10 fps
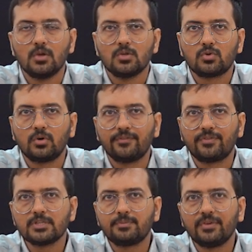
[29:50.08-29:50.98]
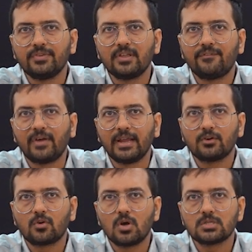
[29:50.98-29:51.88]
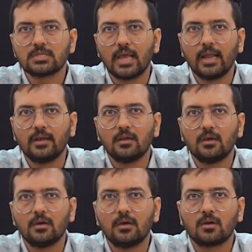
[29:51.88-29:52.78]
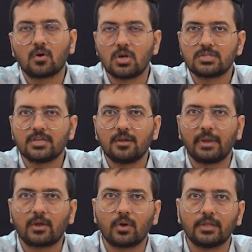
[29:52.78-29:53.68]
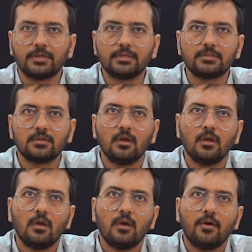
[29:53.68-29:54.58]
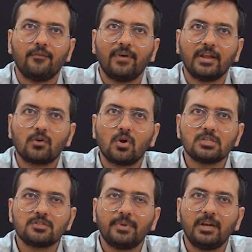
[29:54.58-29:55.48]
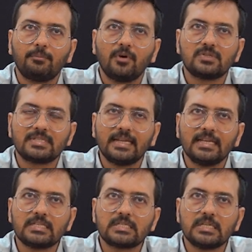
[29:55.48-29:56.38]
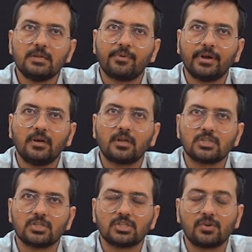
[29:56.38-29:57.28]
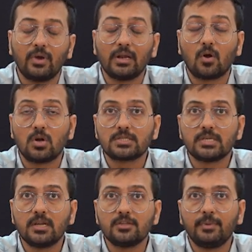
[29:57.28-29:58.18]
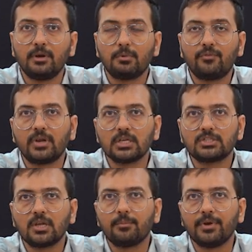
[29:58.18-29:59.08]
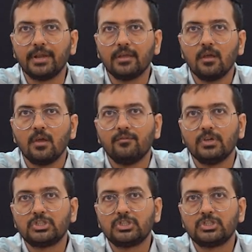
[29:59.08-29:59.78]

So difference between the fine cross and Corsair microcatheters. Fine cross is made up of stainless steel braided construction, while Corsair is made up of tungsten braiding with